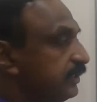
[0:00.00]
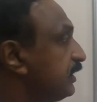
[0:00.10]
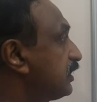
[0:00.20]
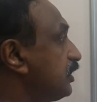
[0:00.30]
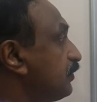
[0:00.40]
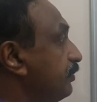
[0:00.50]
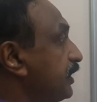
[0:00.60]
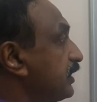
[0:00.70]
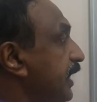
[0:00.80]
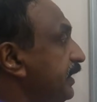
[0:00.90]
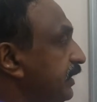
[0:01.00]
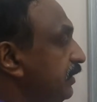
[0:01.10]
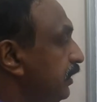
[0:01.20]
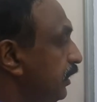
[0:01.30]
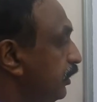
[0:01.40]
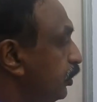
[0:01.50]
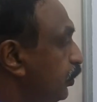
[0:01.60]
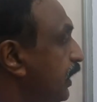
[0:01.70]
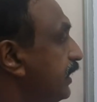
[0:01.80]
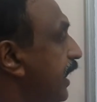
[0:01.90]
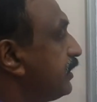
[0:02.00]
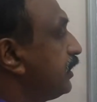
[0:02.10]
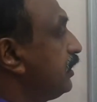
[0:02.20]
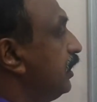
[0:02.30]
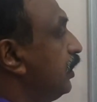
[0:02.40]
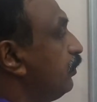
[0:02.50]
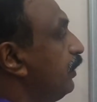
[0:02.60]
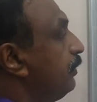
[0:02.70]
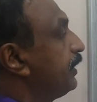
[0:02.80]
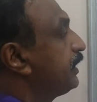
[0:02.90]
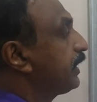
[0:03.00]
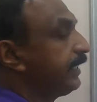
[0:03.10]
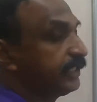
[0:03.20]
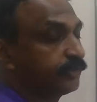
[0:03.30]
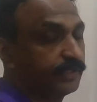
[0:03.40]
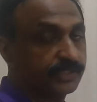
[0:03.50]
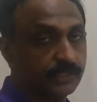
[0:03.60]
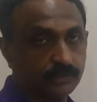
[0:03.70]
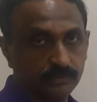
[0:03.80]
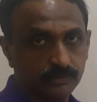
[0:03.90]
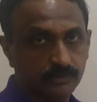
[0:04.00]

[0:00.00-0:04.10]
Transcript: distance from the center to the tangent will be the radius of the circle.